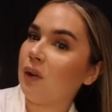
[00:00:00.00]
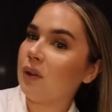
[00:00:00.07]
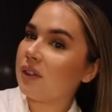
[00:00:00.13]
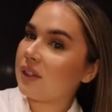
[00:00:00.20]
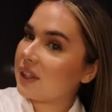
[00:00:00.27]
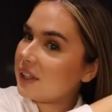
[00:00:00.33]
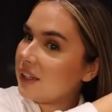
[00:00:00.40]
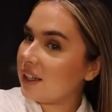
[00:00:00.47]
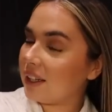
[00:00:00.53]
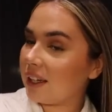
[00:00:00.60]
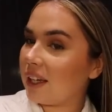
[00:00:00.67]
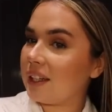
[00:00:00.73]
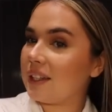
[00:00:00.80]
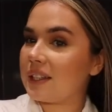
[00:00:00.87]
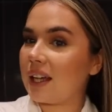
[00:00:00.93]
not
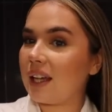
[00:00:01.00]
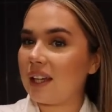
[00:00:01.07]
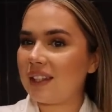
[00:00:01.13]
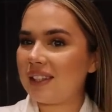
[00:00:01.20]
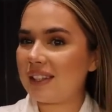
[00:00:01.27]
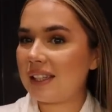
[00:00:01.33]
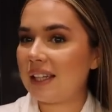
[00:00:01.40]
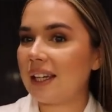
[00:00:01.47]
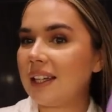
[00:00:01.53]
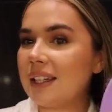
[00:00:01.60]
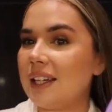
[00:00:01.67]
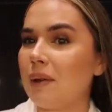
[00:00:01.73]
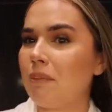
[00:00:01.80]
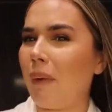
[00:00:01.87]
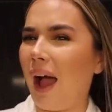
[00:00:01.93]

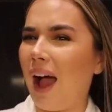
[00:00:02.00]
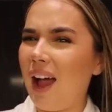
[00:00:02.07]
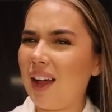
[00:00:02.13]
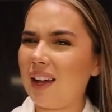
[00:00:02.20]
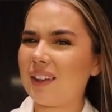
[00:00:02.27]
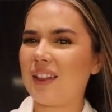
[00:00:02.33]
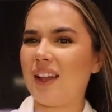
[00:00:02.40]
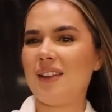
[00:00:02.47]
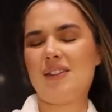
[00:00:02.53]
slicked it back.